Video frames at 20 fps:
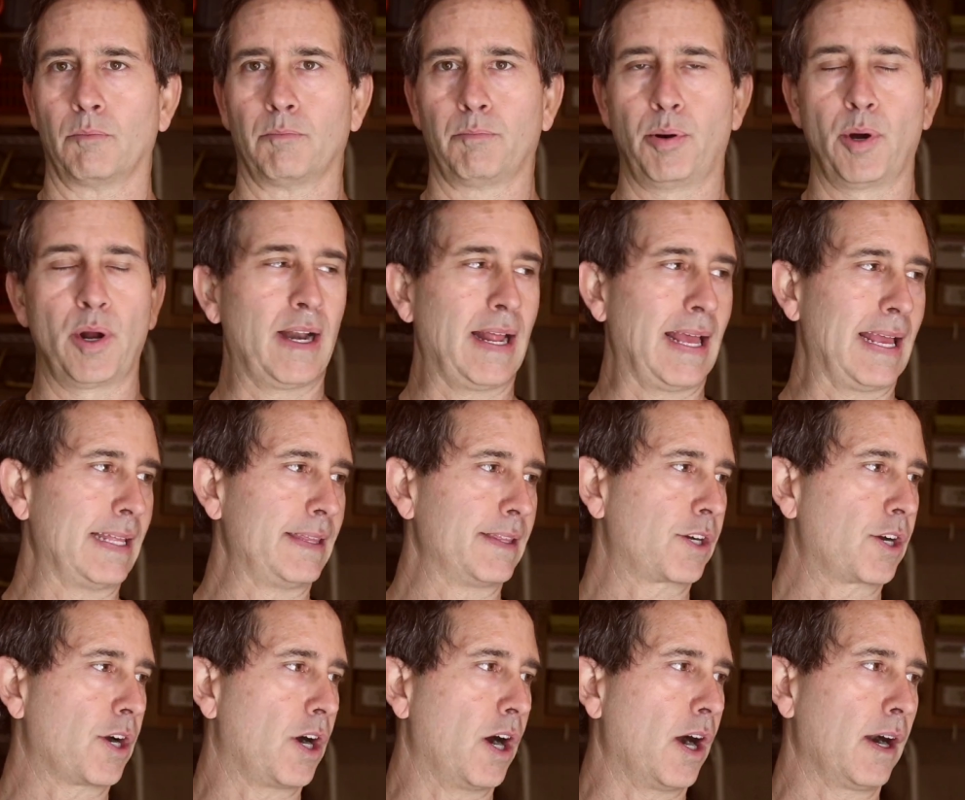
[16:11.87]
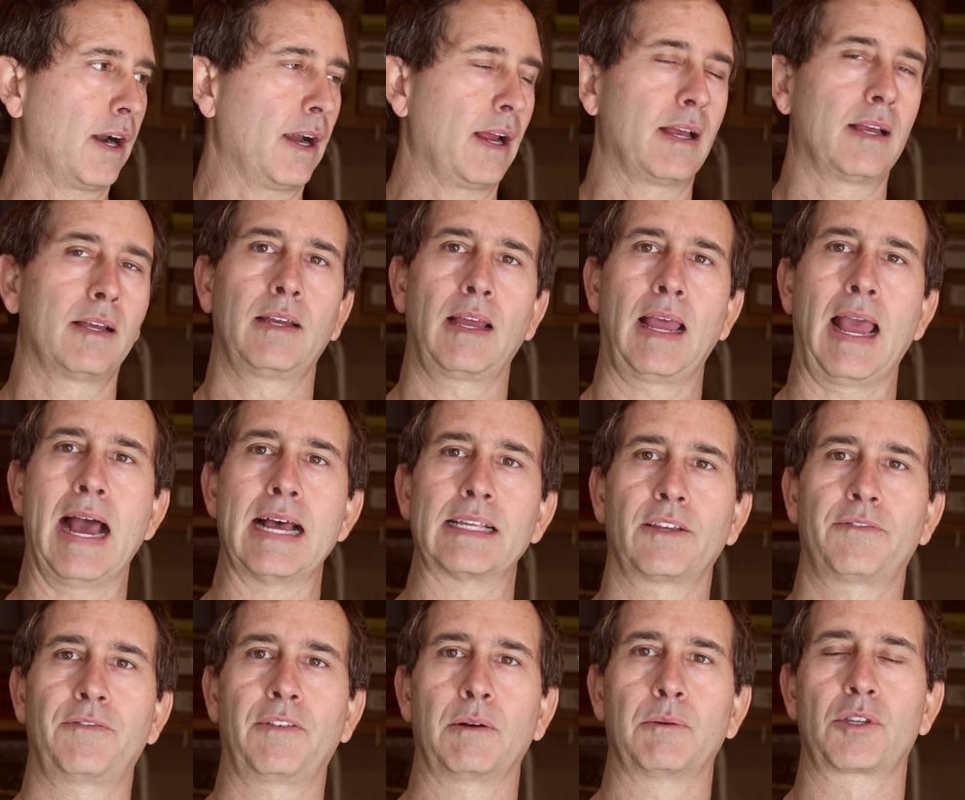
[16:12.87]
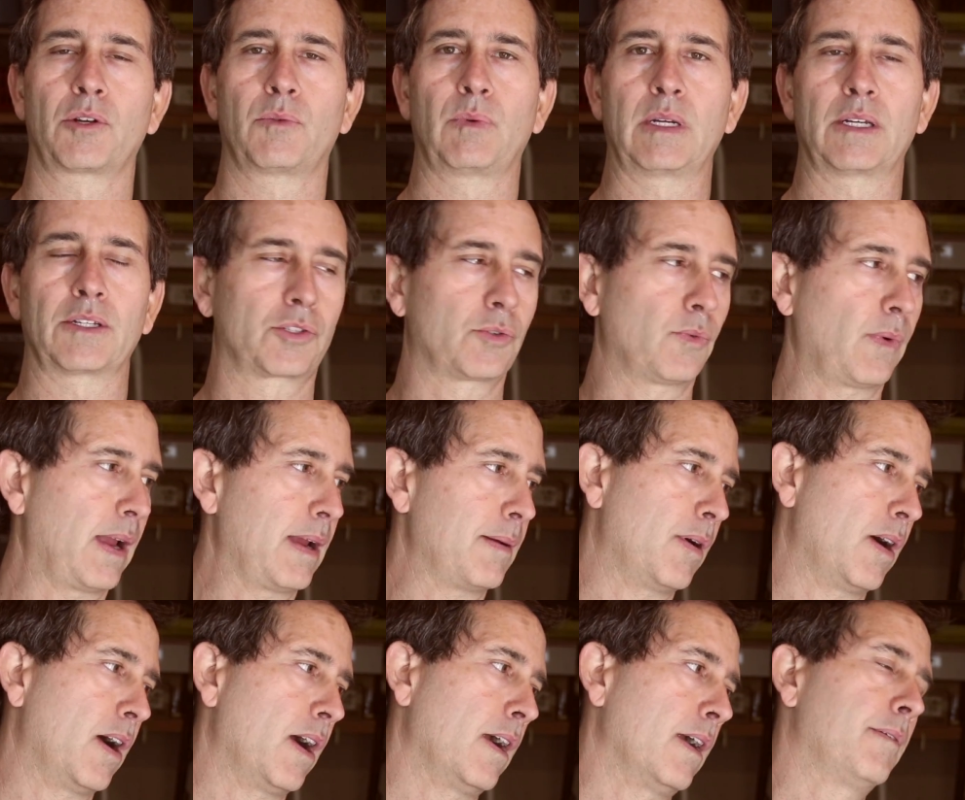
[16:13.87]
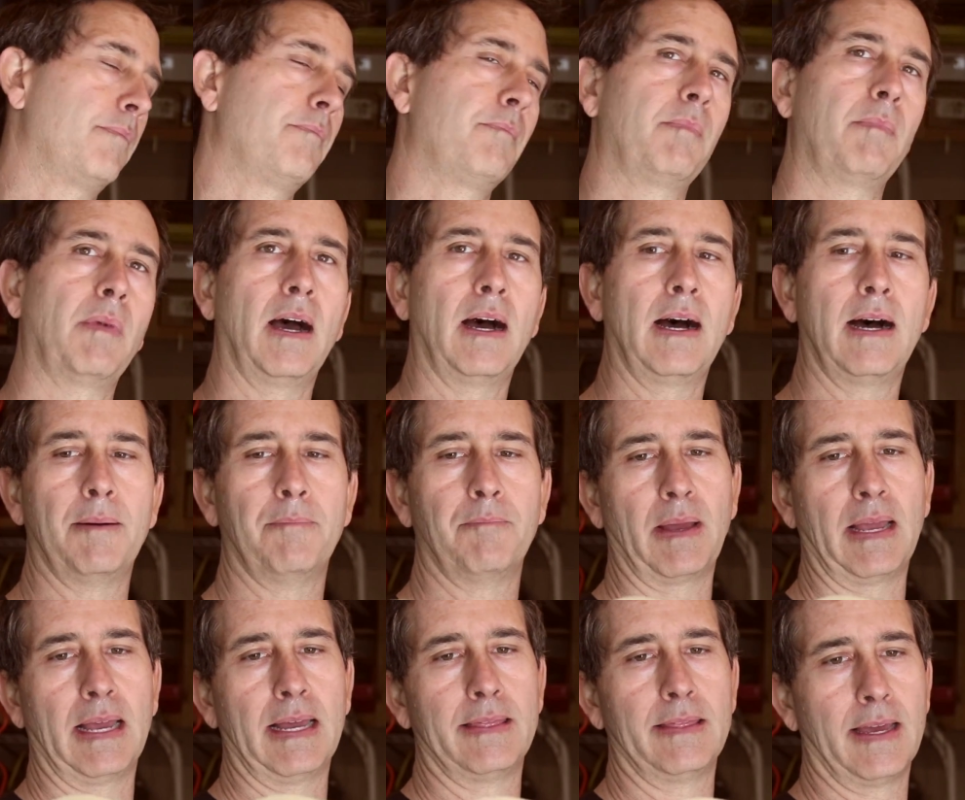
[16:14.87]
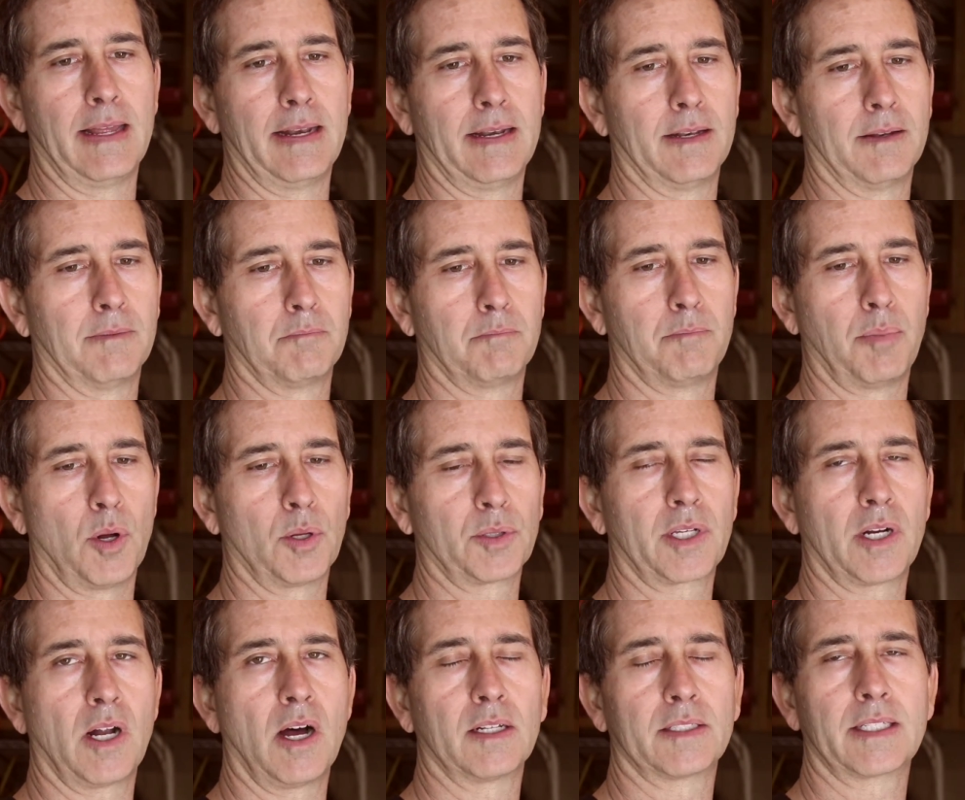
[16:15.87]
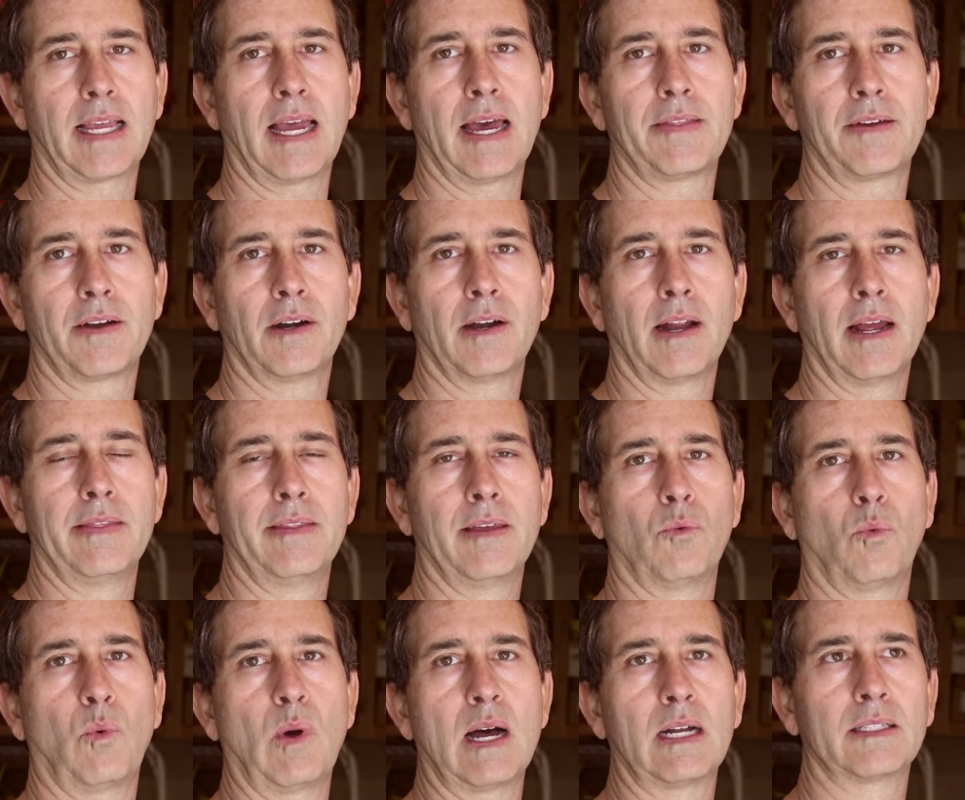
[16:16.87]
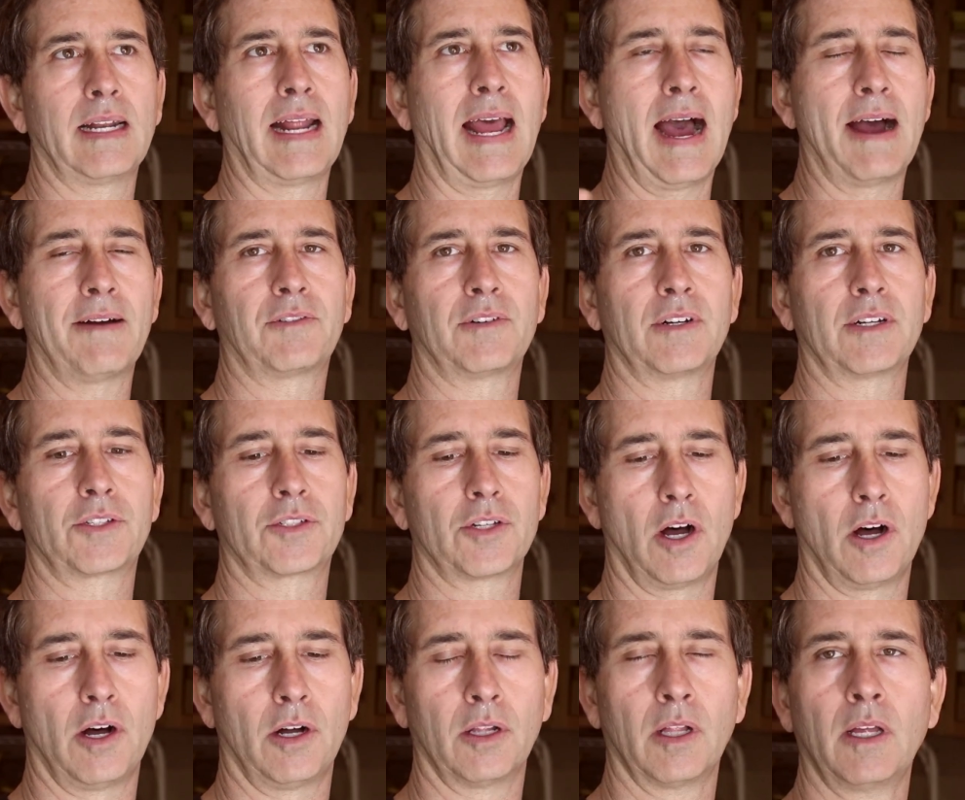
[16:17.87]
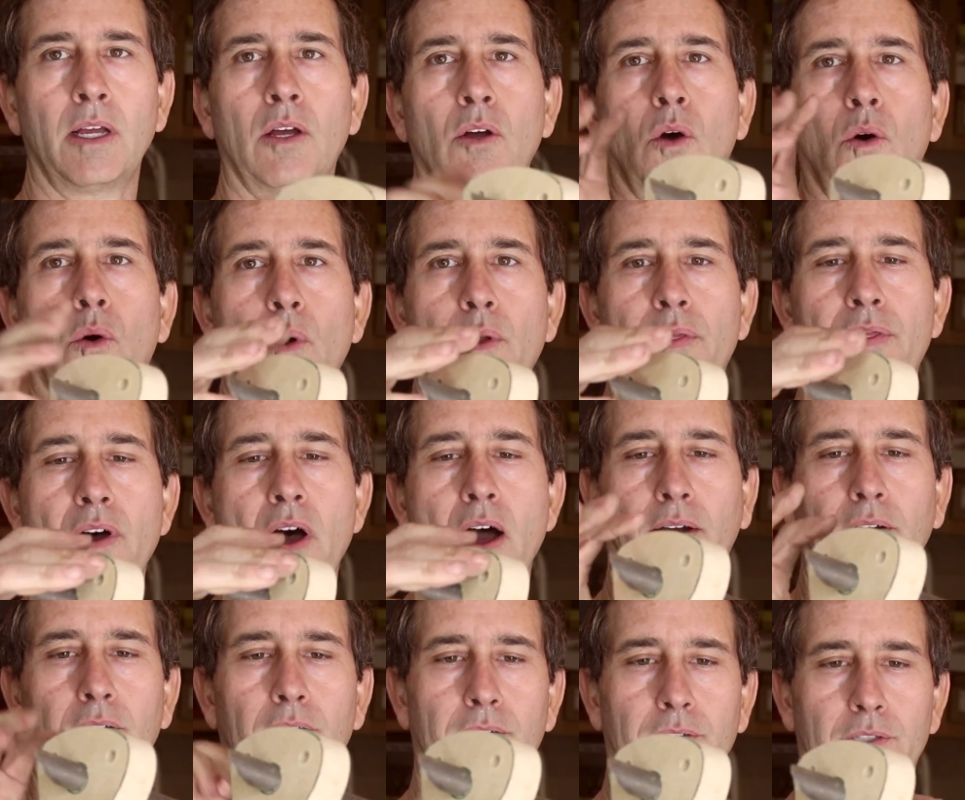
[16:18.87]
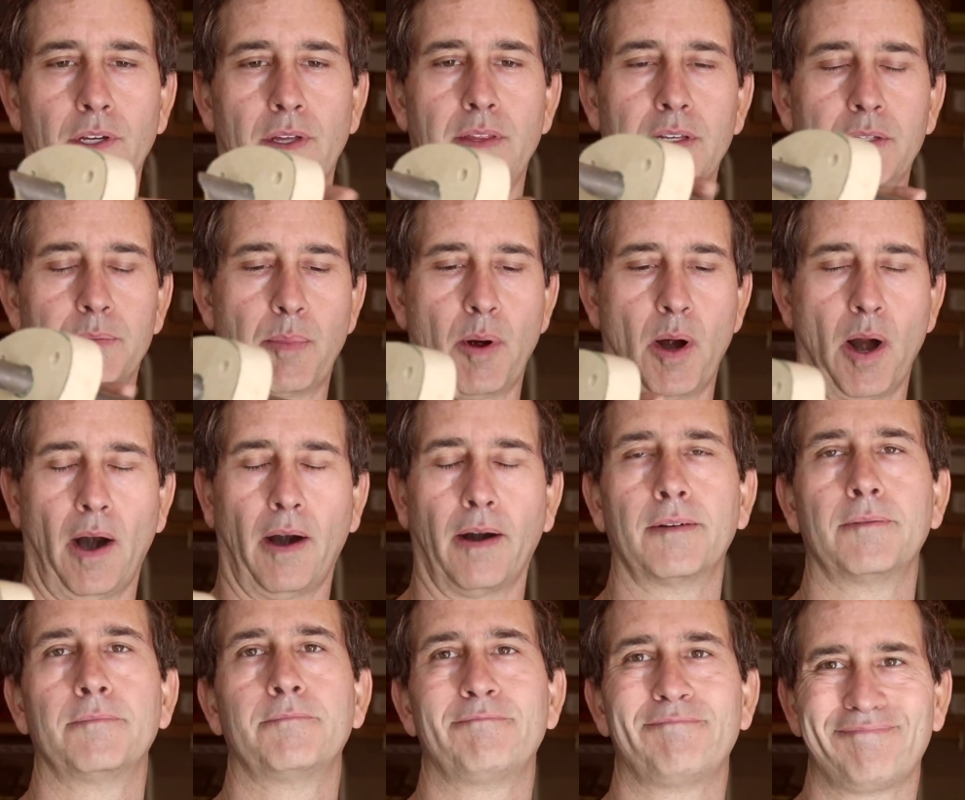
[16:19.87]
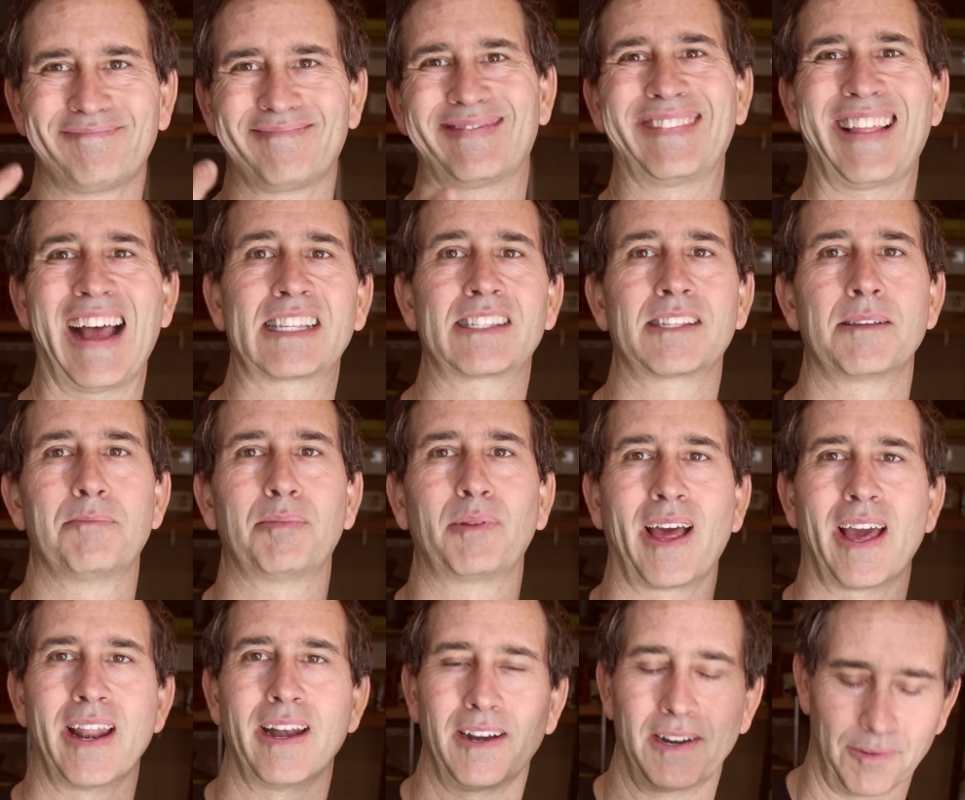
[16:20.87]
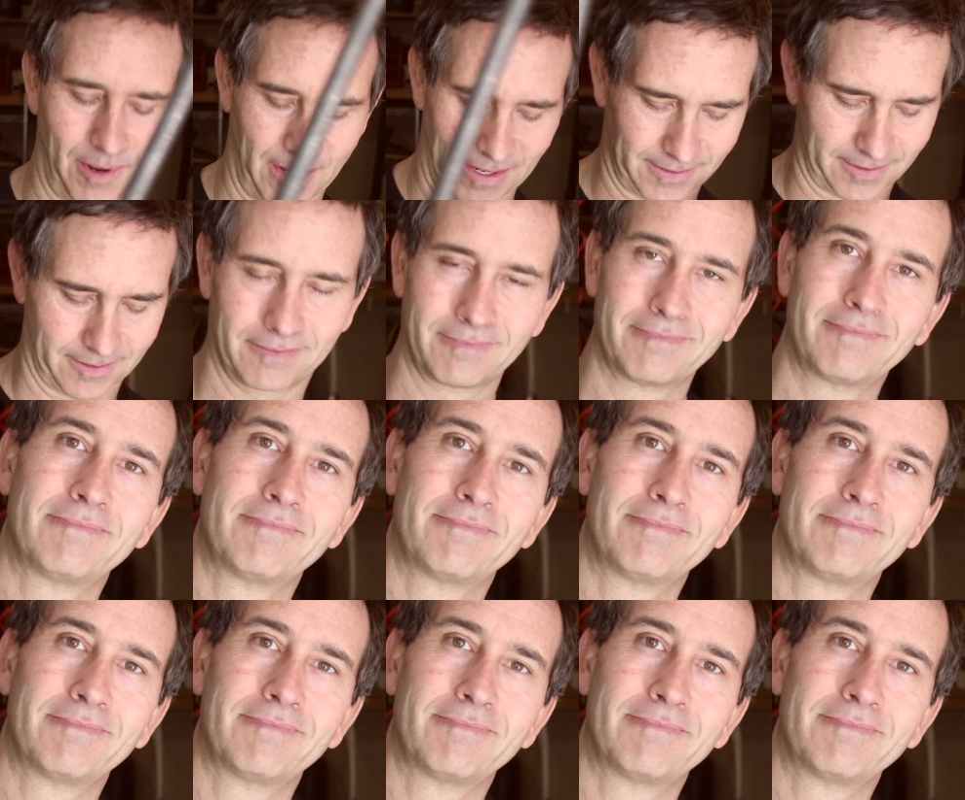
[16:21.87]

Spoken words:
put it in the car as if it was the real sway bar, and then bolt it all together and then weld it after it's all orthogonal to this bar. That's the plan anyways.